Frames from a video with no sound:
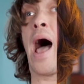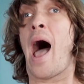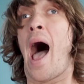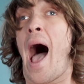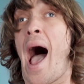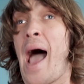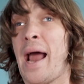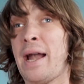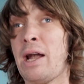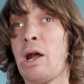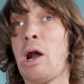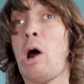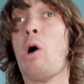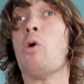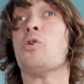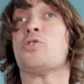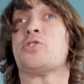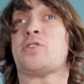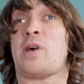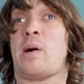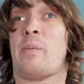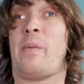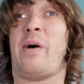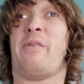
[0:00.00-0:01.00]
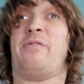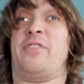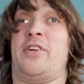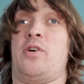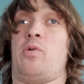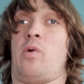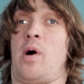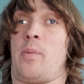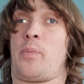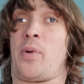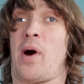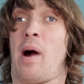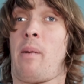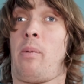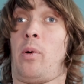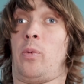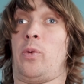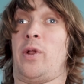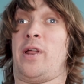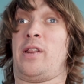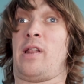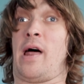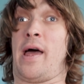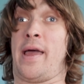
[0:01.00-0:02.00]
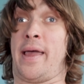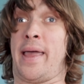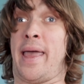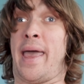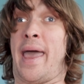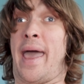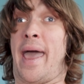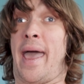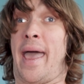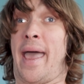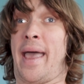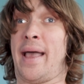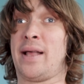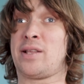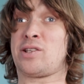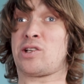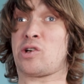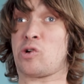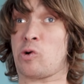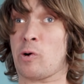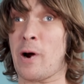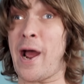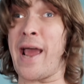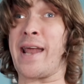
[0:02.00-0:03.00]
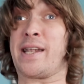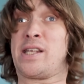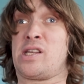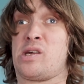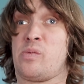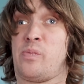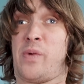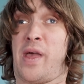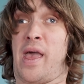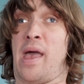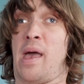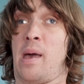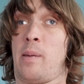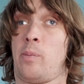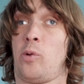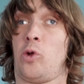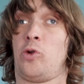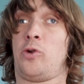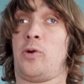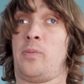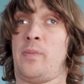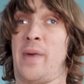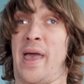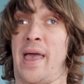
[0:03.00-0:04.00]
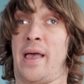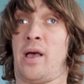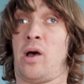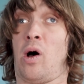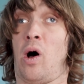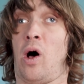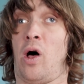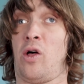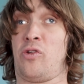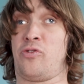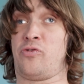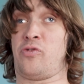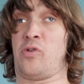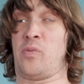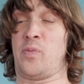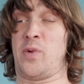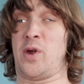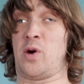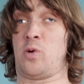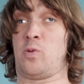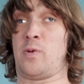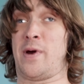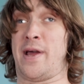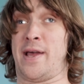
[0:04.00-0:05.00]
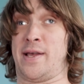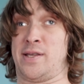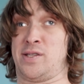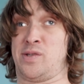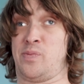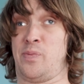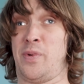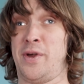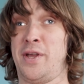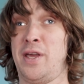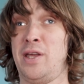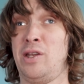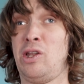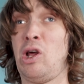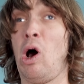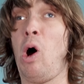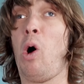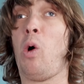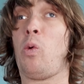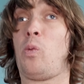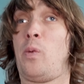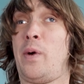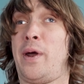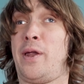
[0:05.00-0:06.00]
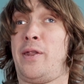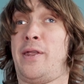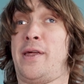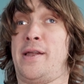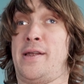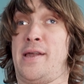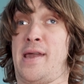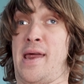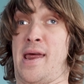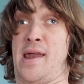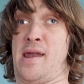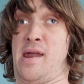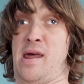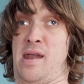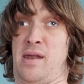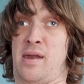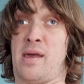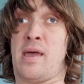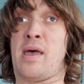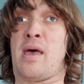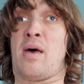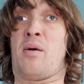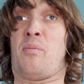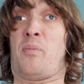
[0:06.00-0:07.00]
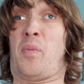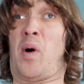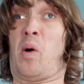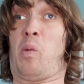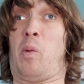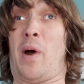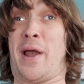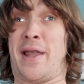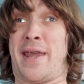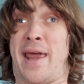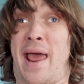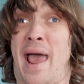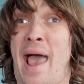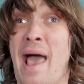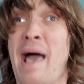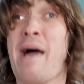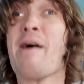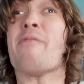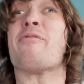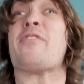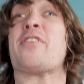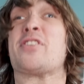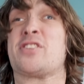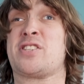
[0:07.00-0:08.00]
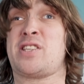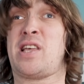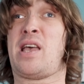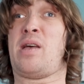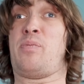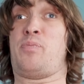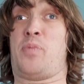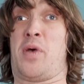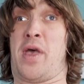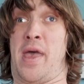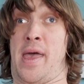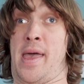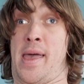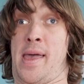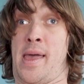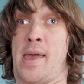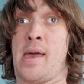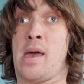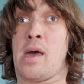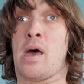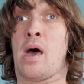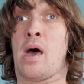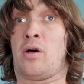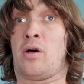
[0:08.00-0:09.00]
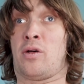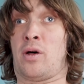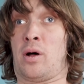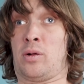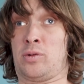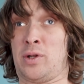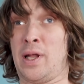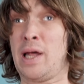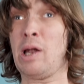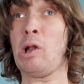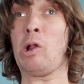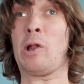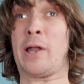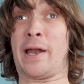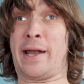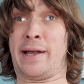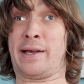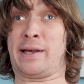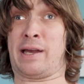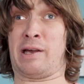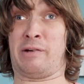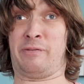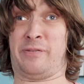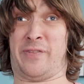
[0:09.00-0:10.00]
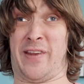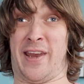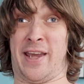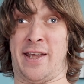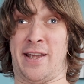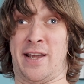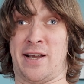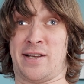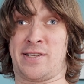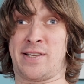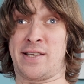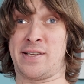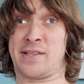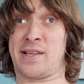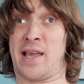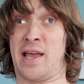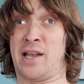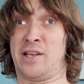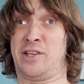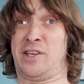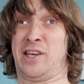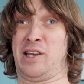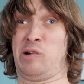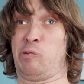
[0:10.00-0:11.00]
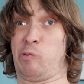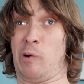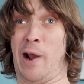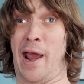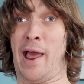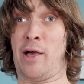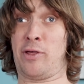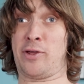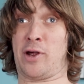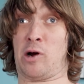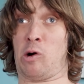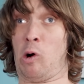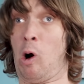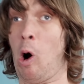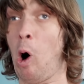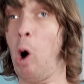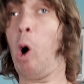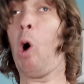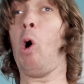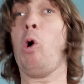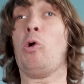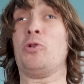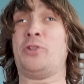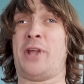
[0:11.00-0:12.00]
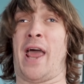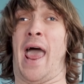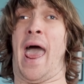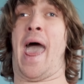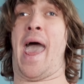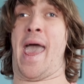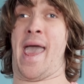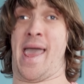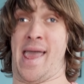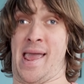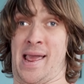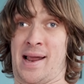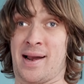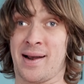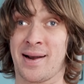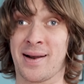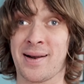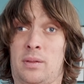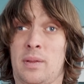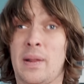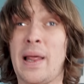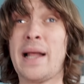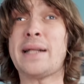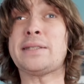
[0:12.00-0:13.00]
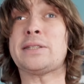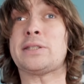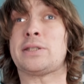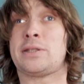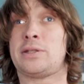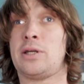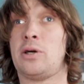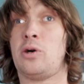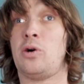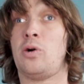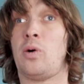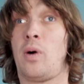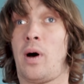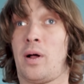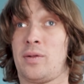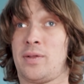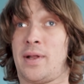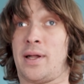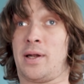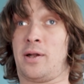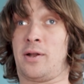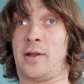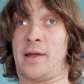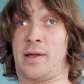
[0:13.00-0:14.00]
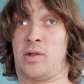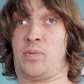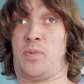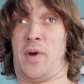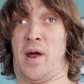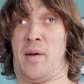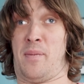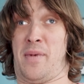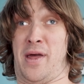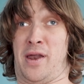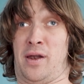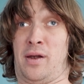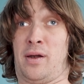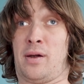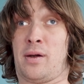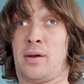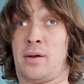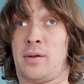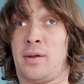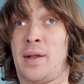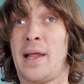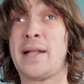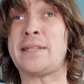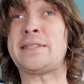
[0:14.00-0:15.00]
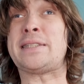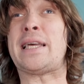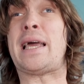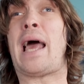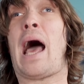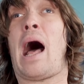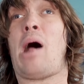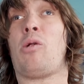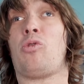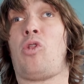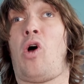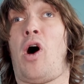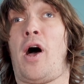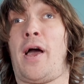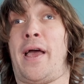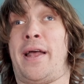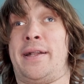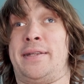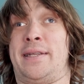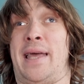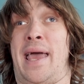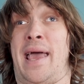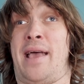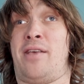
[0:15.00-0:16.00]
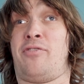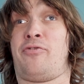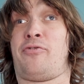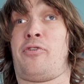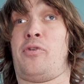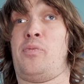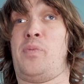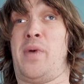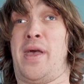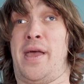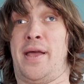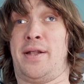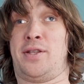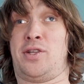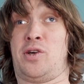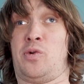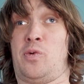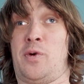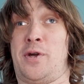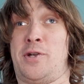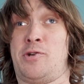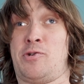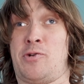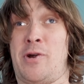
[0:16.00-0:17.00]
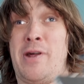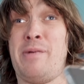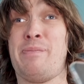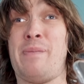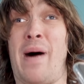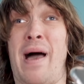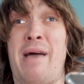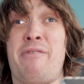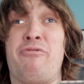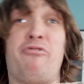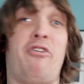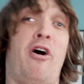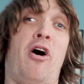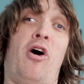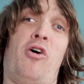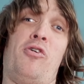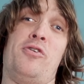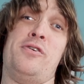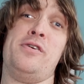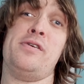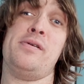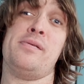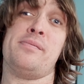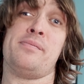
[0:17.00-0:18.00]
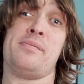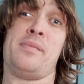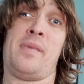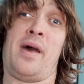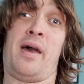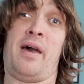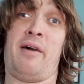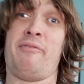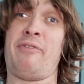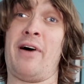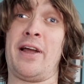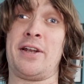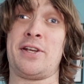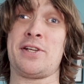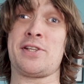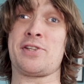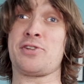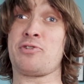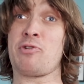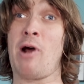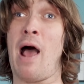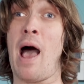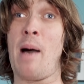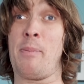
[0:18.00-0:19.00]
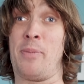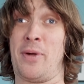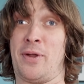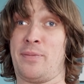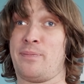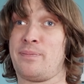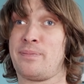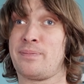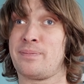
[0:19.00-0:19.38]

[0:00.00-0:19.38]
I know some of you are probably like, it's great to be able to make calls from your wrist, but you don't really need it. But when you have CP, little inconveniences can derail your whole day. Let's do a little experiment. Let's see how long it takes for me to retrieve my phone if I just drop it.